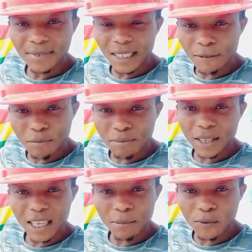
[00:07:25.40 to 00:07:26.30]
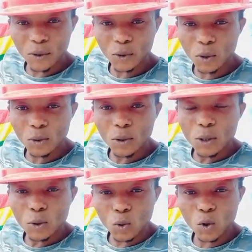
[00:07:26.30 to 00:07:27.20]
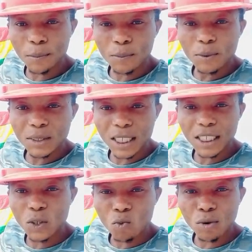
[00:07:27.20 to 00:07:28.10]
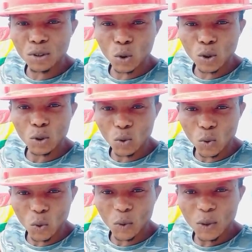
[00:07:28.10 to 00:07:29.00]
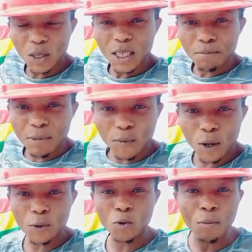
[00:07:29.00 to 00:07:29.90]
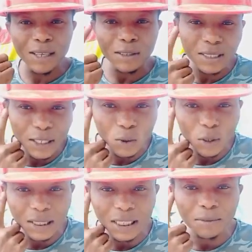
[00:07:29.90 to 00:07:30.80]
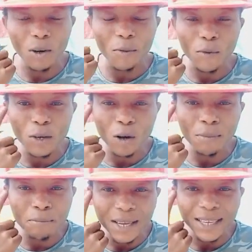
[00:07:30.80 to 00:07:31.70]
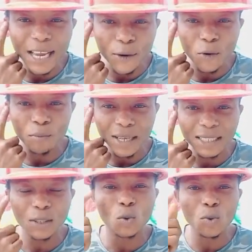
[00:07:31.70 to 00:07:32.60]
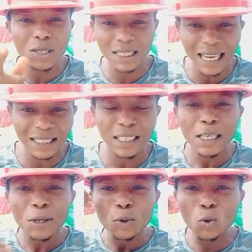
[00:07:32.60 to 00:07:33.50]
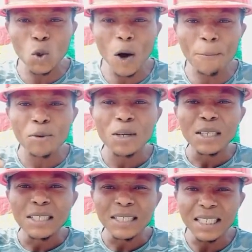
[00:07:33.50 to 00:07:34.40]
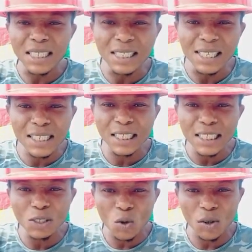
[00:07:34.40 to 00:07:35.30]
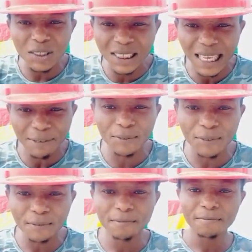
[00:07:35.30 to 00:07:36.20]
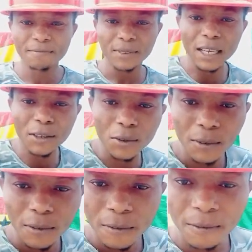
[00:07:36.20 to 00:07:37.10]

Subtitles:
You haven't been here before. So stop saying what you don't know. Before you come and say something, or before you come and make an argument, do research. Stop disgracing yourself. Thank you.